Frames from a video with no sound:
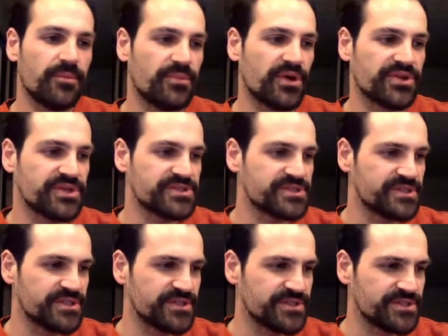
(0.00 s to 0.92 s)
But this
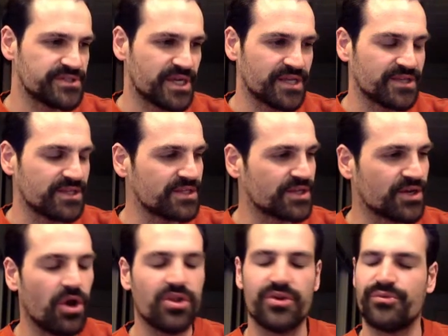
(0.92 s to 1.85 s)
is, I think they
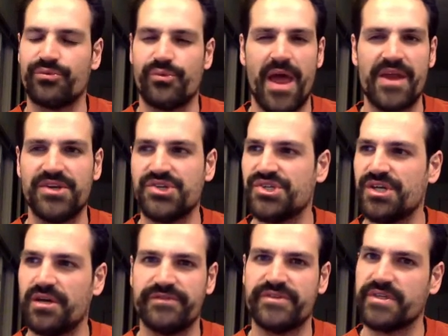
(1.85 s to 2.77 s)
call it
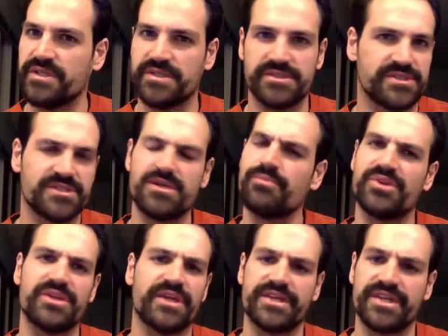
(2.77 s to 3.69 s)
redshift,
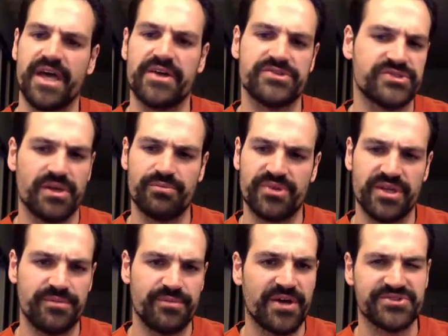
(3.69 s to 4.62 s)
something like that.
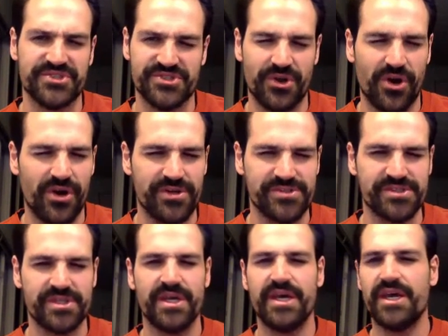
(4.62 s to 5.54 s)
Something about
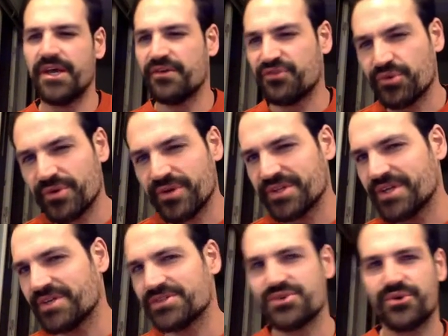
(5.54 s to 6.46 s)
stars. If you're
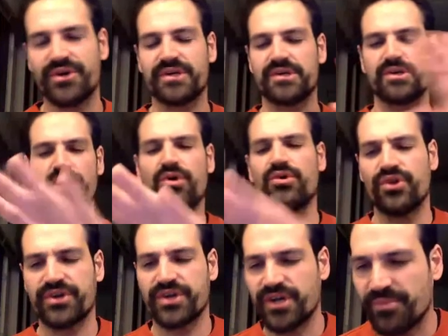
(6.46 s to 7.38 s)
really into it, go
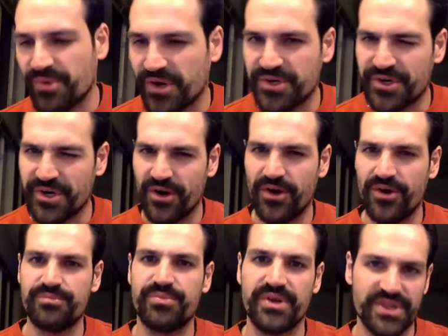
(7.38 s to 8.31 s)
look it up on your
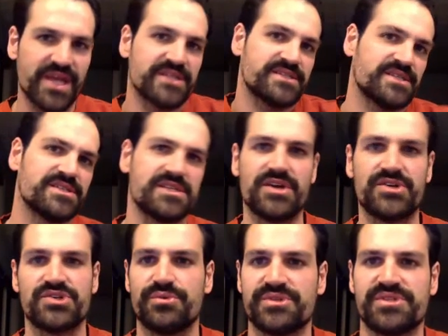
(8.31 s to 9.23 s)
own, but that's
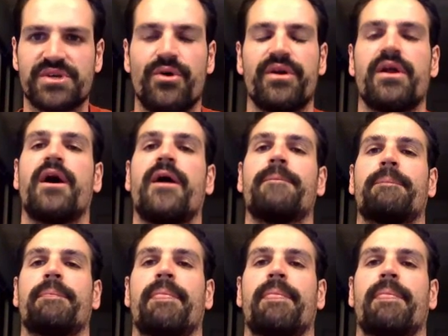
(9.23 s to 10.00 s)
essentially what's going on.